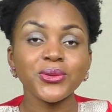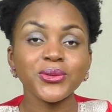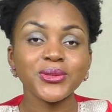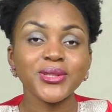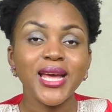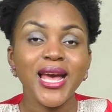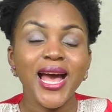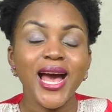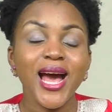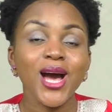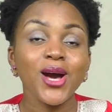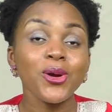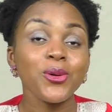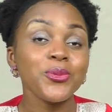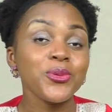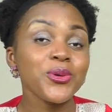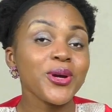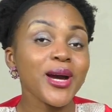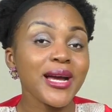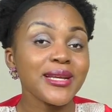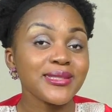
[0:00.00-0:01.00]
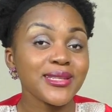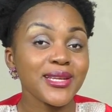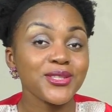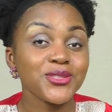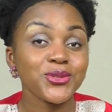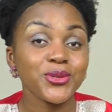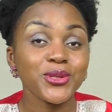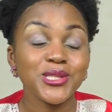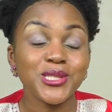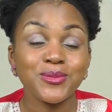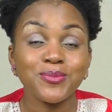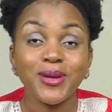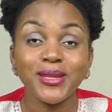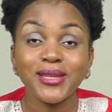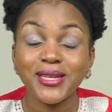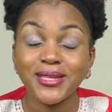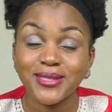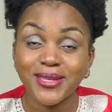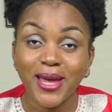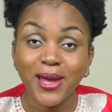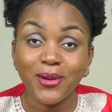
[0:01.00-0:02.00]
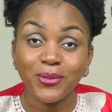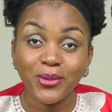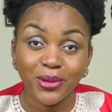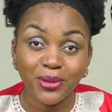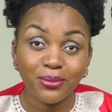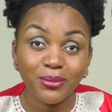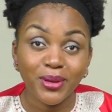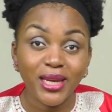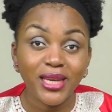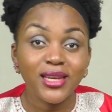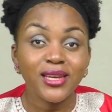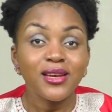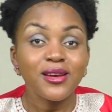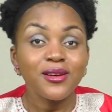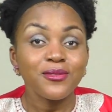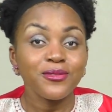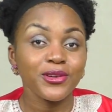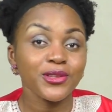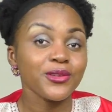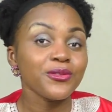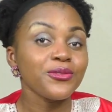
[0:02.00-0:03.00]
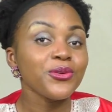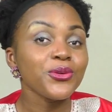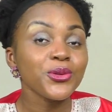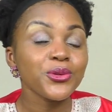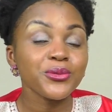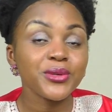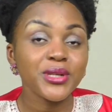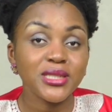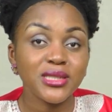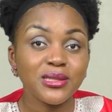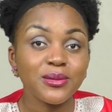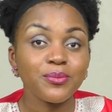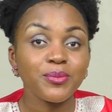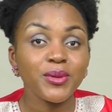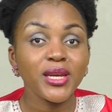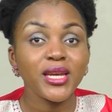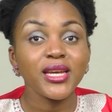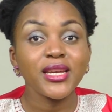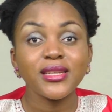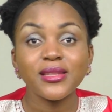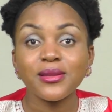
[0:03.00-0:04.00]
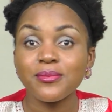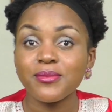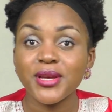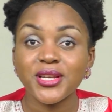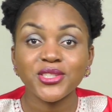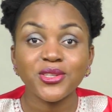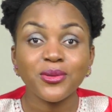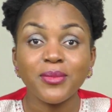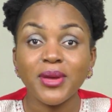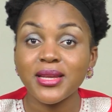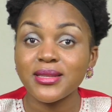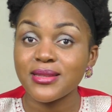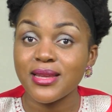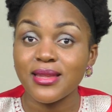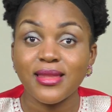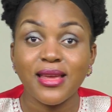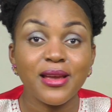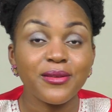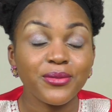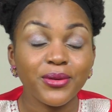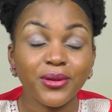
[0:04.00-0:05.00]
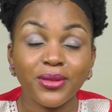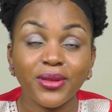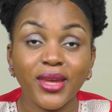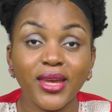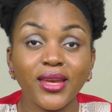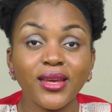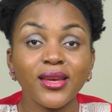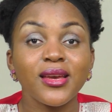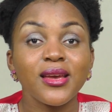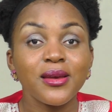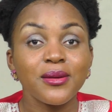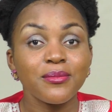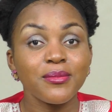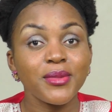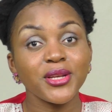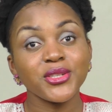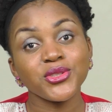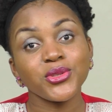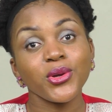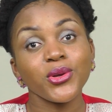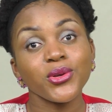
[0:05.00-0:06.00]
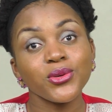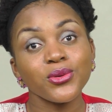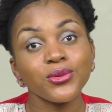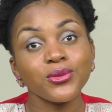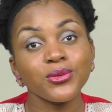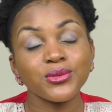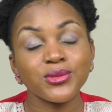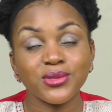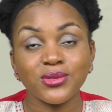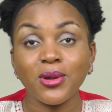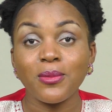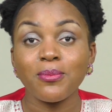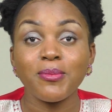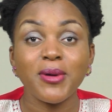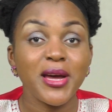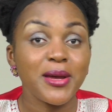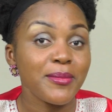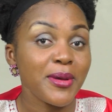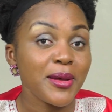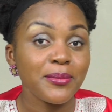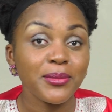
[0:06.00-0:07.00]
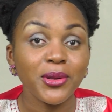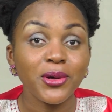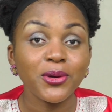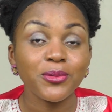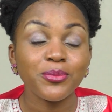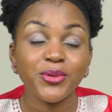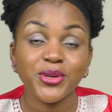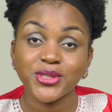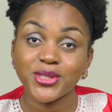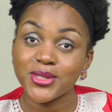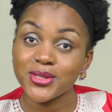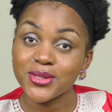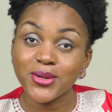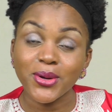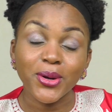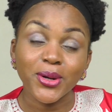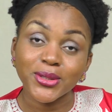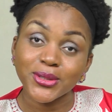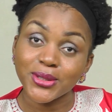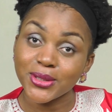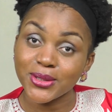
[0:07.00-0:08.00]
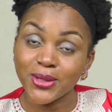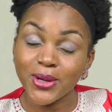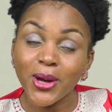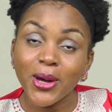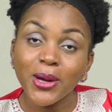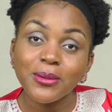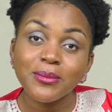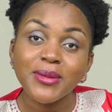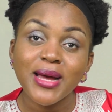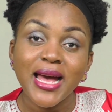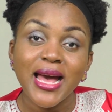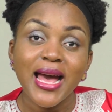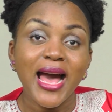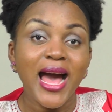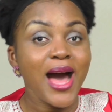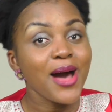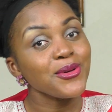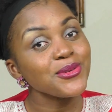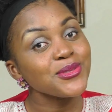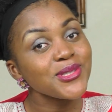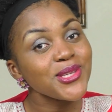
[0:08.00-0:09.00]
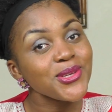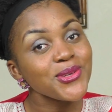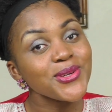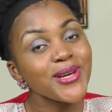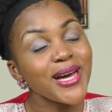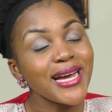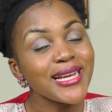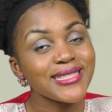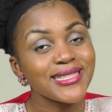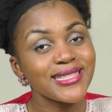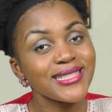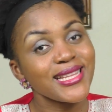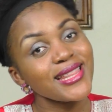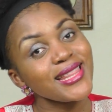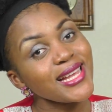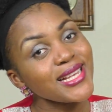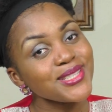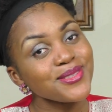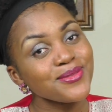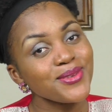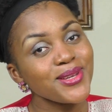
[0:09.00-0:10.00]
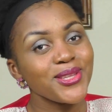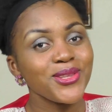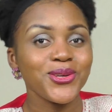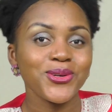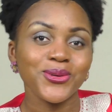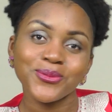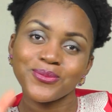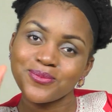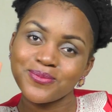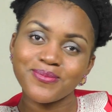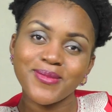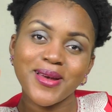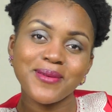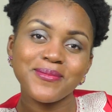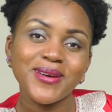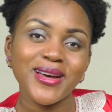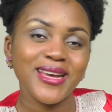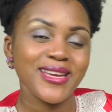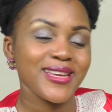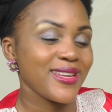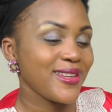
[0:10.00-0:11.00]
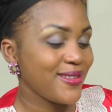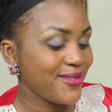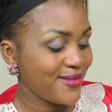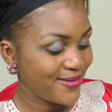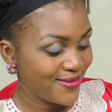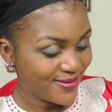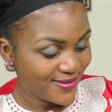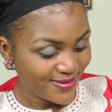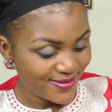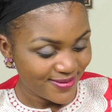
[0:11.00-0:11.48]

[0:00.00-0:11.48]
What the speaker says: good. I hope you guys enjoyed spending time with me. For the full recipe, the measurements and everything, make sure you stop by my blog preciouscore.com. I'll see you guys in the next video. Bye bye.